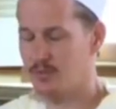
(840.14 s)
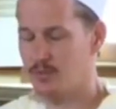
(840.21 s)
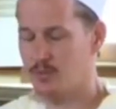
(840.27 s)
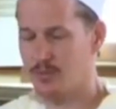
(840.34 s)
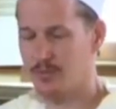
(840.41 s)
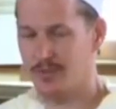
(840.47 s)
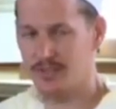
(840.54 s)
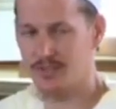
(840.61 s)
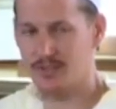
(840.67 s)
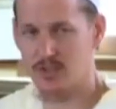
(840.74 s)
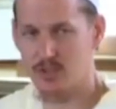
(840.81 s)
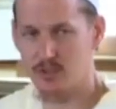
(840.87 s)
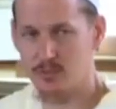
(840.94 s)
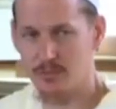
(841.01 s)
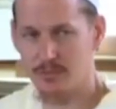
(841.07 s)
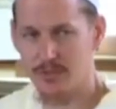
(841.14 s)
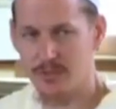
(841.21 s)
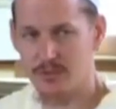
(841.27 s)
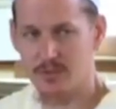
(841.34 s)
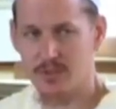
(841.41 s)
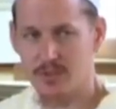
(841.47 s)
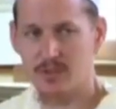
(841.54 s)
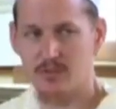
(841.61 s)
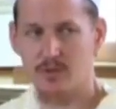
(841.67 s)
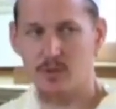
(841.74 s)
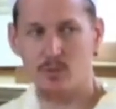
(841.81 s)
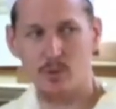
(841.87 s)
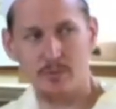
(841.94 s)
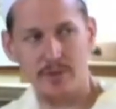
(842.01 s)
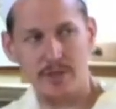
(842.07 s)
when it relates to human beings, you think of a
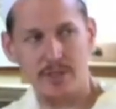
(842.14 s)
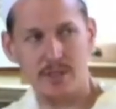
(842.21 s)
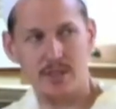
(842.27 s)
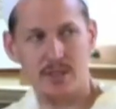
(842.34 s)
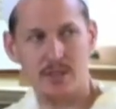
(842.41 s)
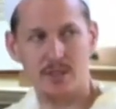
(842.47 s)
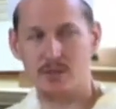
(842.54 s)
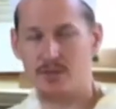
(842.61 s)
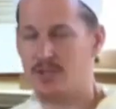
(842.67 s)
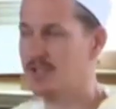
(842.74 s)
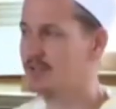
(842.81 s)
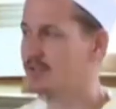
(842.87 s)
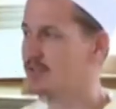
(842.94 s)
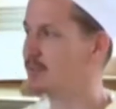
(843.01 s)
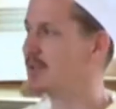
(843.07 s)
mu'min, you think of a